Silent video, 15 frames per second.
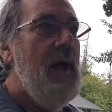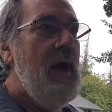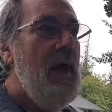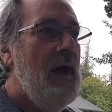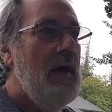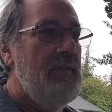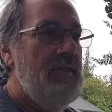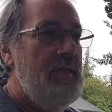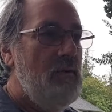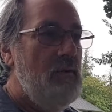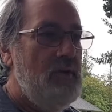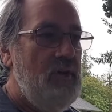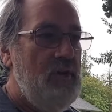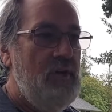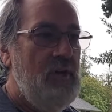There
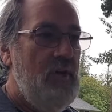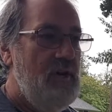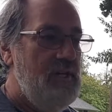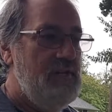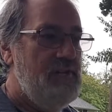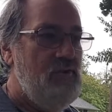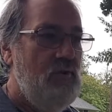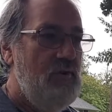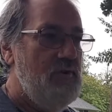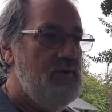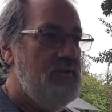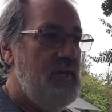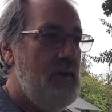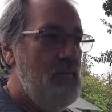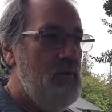were good honey
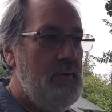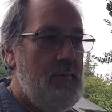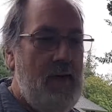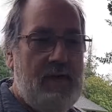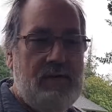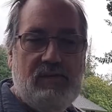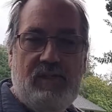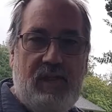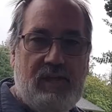stores, and I would imagine